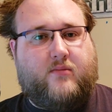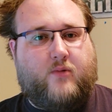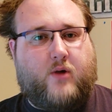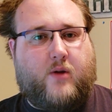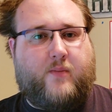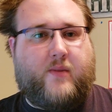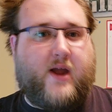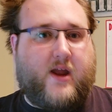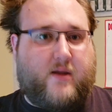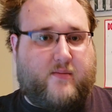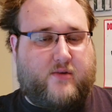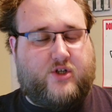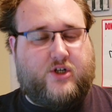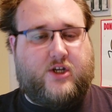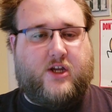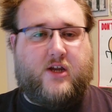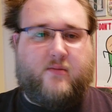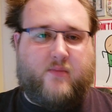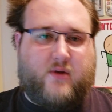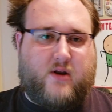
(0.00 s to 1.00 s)
Well, by a
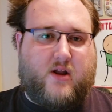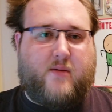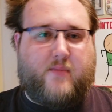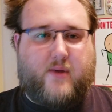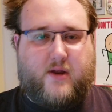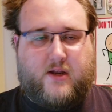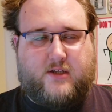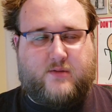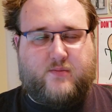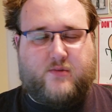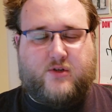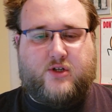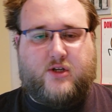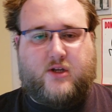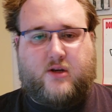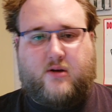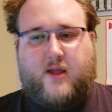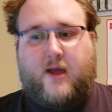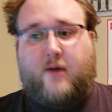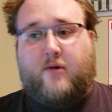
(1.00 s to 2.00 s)
machine, but not by his
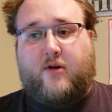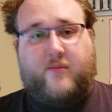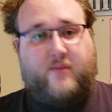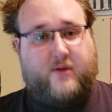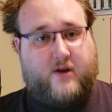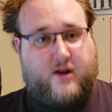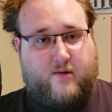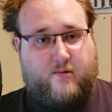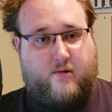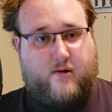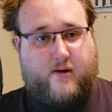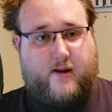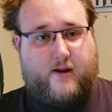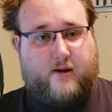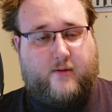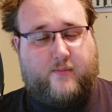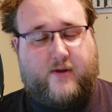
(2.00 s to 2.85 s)
machine. That would have been ironic.